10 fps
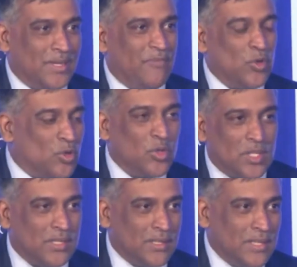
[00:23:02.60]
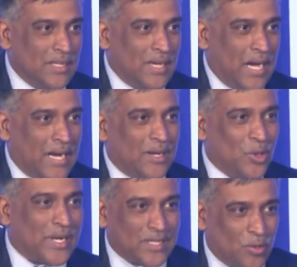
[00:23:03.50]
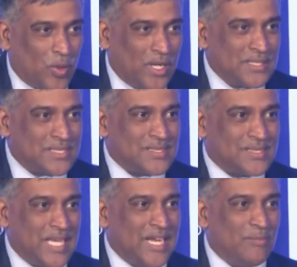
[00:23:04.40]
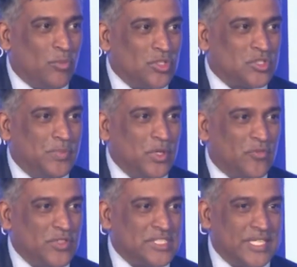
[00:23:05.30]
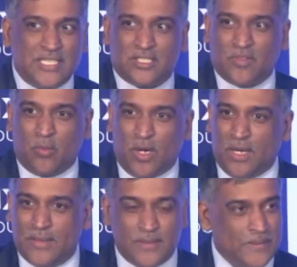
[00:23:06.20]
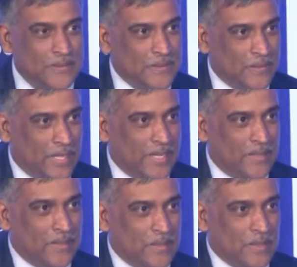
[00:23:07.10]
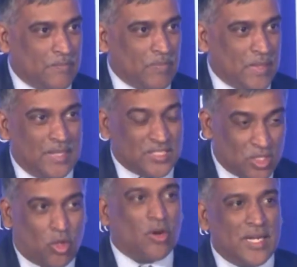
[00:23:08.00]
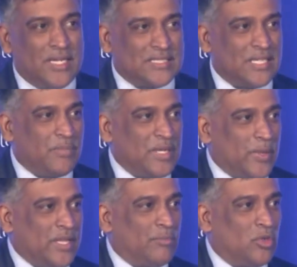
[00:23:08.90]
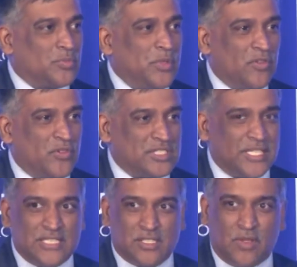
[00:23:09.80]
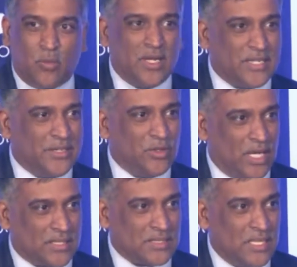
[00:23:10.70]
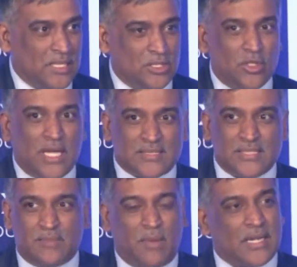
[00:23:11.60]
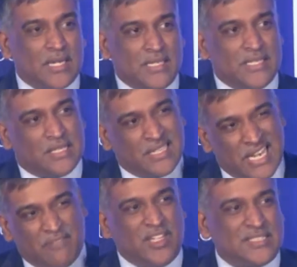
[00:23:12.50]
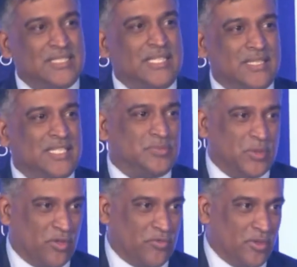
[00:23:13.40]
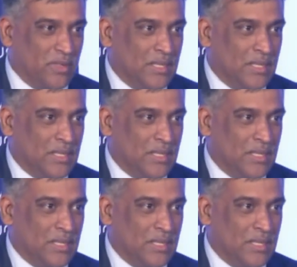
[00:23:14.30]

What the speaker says: if you Google and look at the world's 10 most beautiful cities of the world, right? There is a correlation between the most beautiful cities of the world and Dulux. Dulux is a market leader in every city that's beautiful.